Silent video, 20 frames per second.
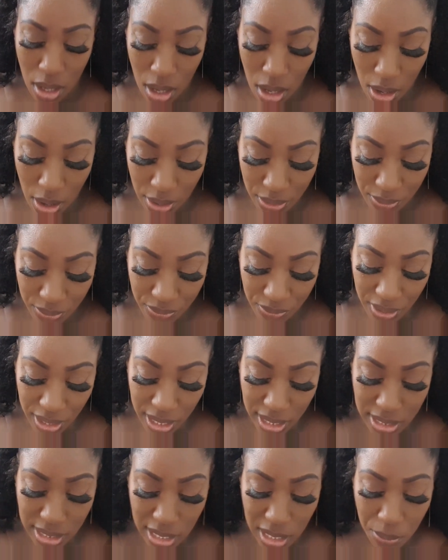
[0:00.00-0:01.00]
on the
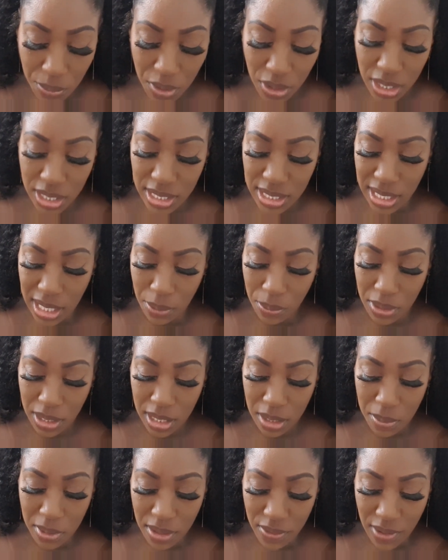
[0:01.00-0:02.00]
face, and then we're going to set it with a
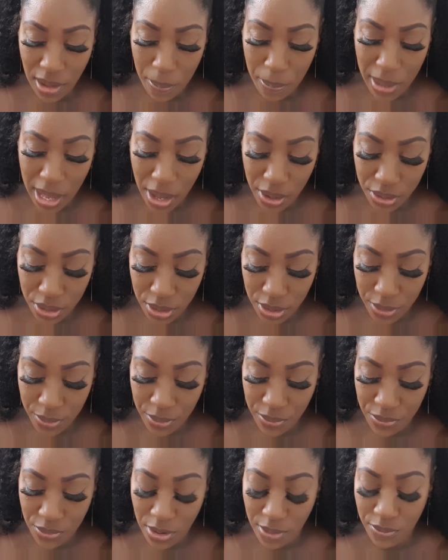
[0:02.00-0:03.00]
little bit of our powder
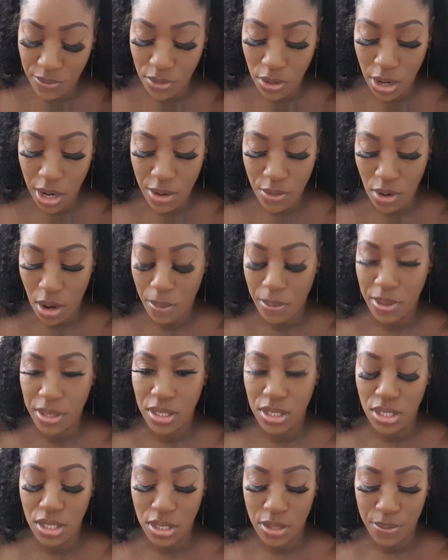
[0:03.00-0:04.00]
from Flori
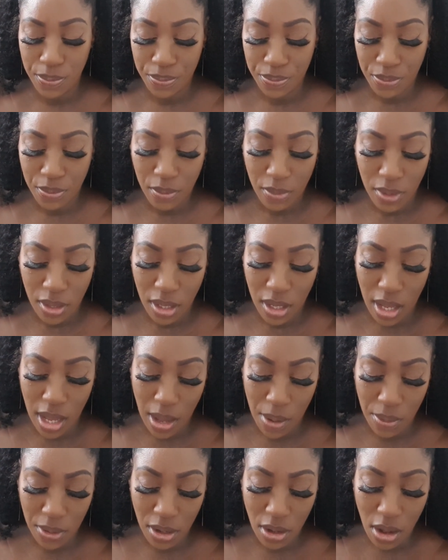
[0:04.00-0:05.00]
Roberts,
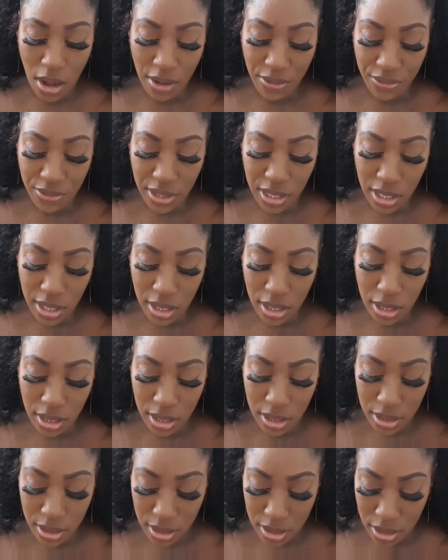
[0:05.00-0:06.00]
our coffee,
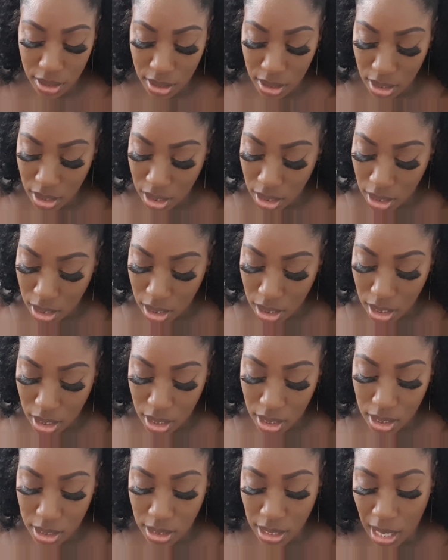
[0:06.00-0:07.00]

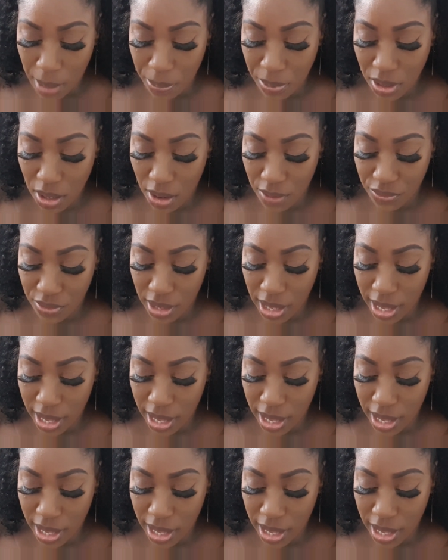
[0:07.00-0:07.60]
topping off the